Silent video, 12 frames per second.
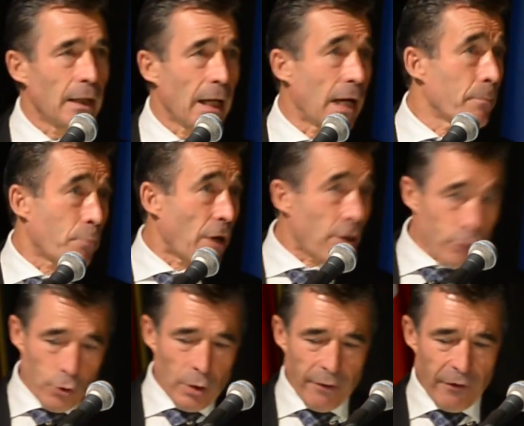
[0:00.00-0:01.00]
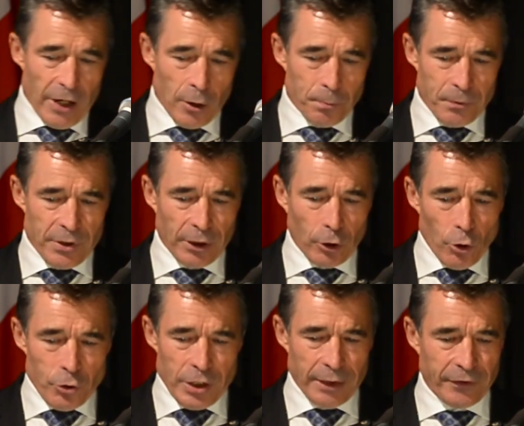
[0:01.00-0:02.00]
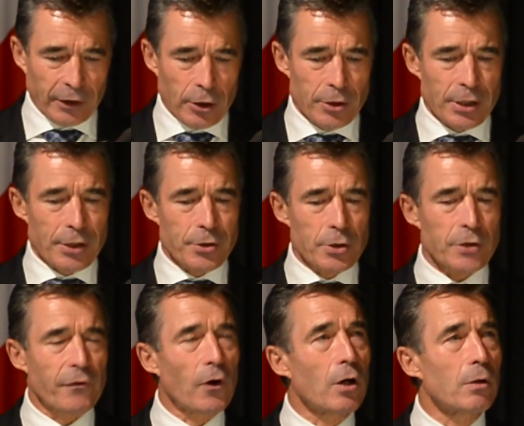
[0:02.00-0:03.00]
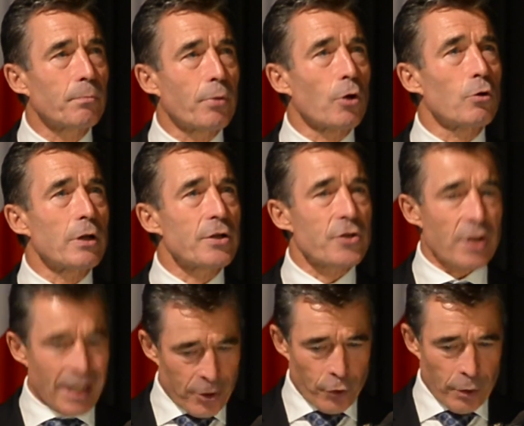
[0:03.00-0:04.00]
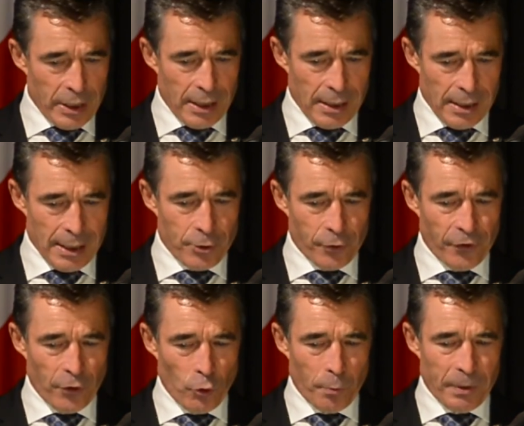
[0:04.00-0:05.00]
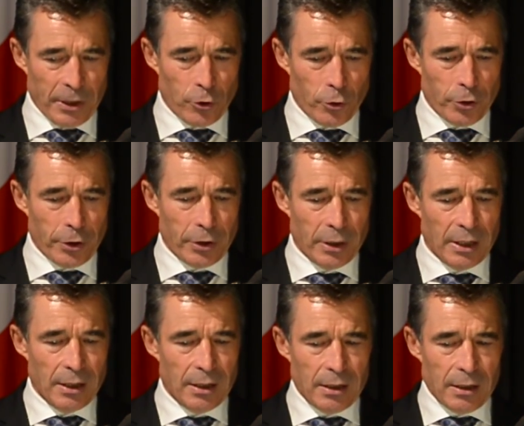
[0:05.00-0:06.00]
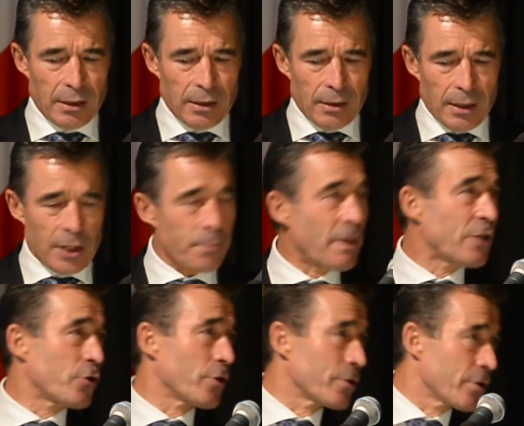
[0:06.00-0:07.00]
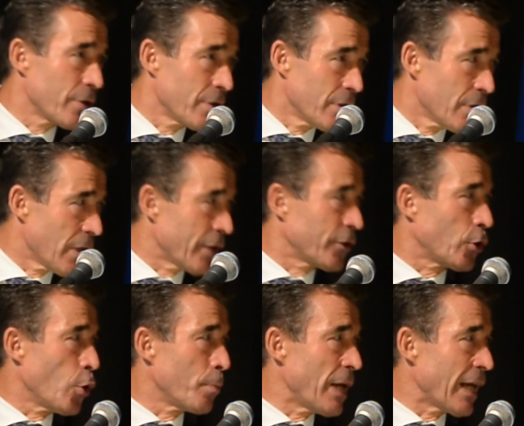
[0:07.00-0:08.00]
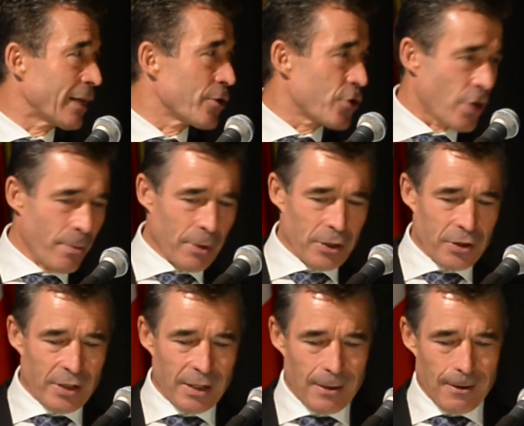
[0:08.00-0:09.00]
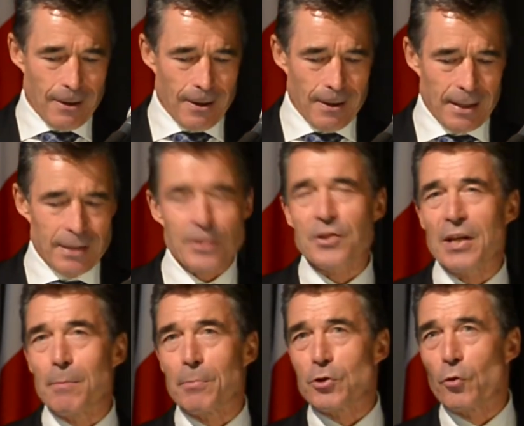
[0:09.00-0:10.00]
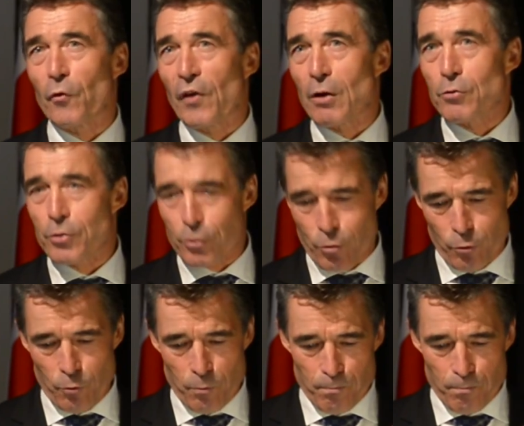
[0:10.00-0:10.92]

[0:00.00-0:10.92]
I'm proud to have helped negotiate the conditions for Poland's entry into the European Union, as mentioned at the Copenhagen summit in December 2002.